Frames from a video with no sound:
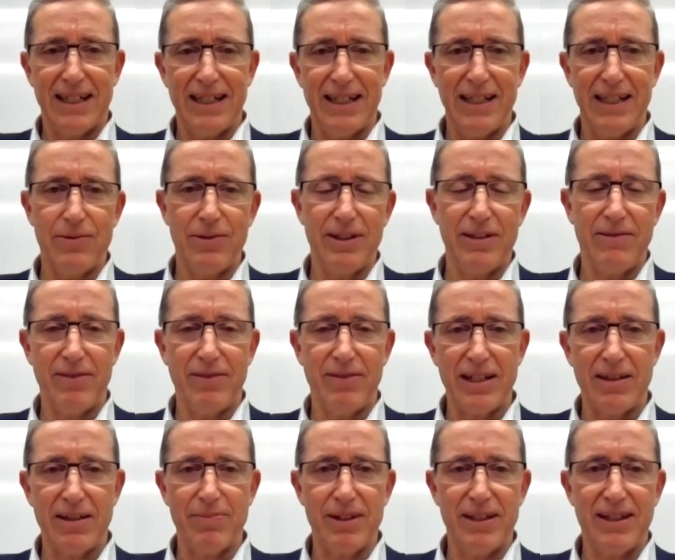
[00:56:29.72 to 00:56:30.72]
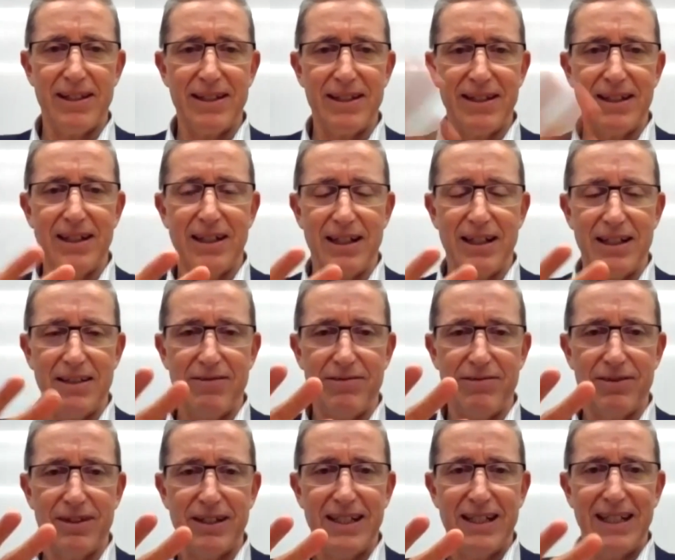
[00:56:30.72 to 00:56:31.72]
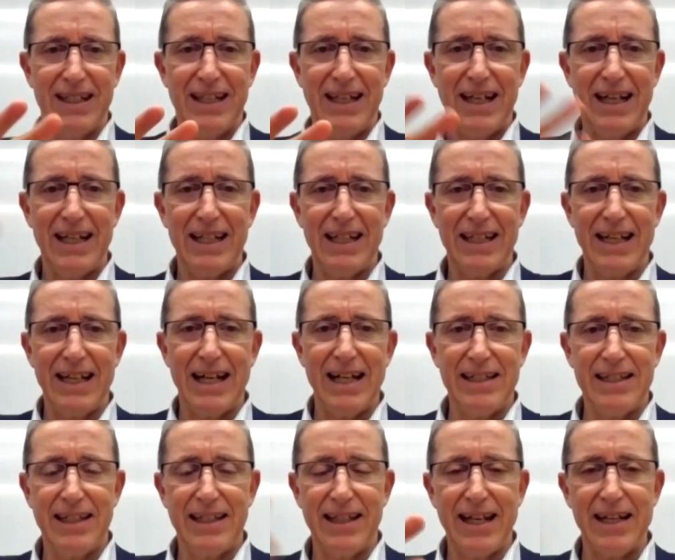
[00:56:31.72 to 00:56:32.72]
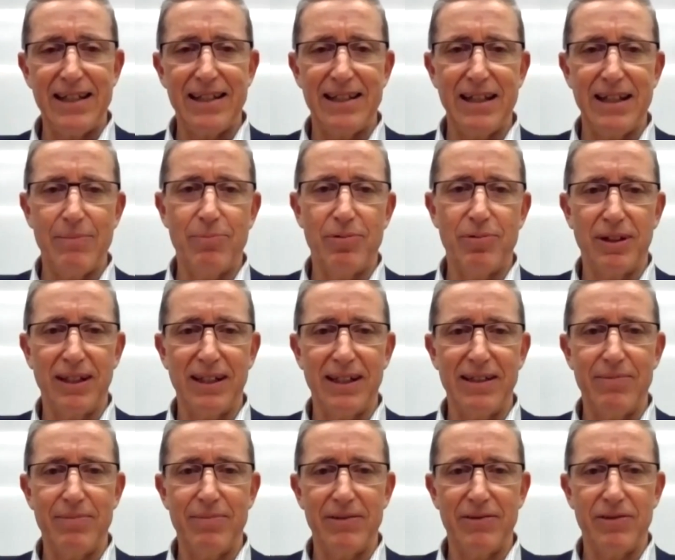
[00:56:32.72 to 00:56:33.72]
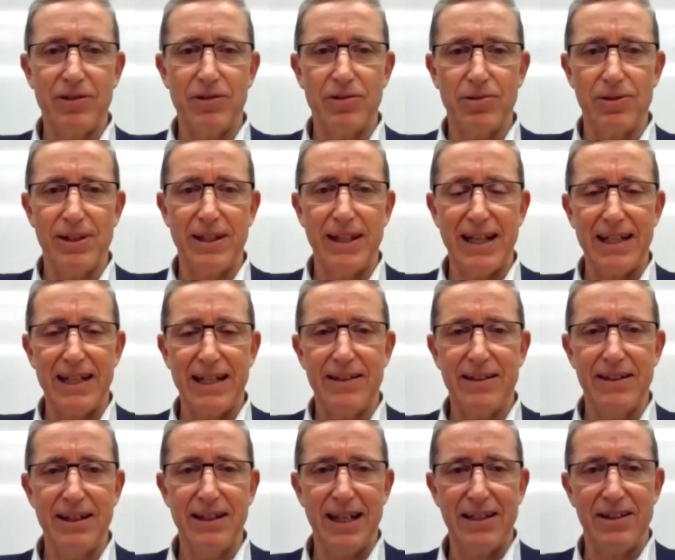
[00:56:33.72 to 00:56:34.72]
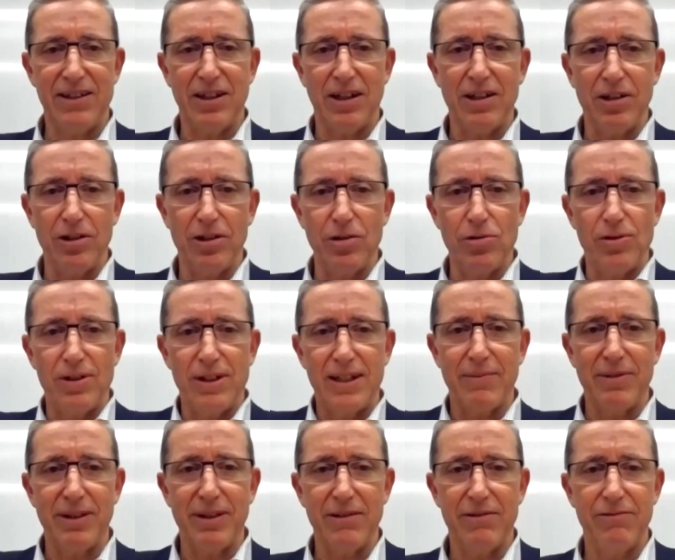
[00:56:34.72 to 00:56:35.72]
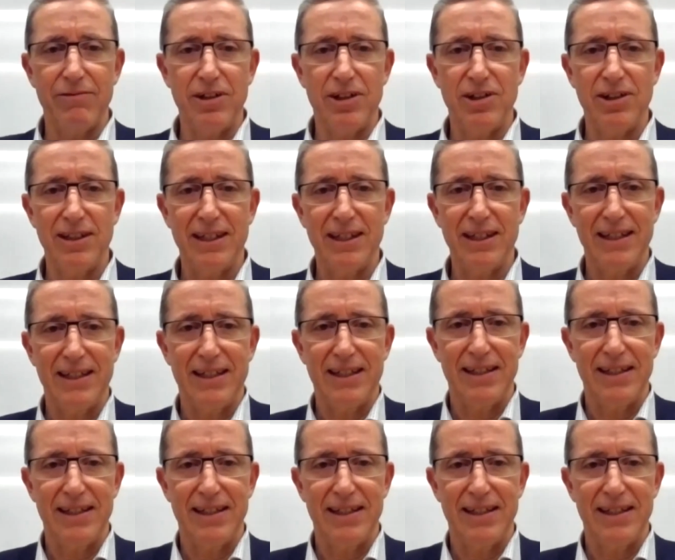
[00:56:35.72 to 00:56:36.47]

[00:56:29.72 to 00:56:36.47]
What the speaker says: liquid investments and kind of allocate to that separately. But of course, that dilutes some of the efficiencies.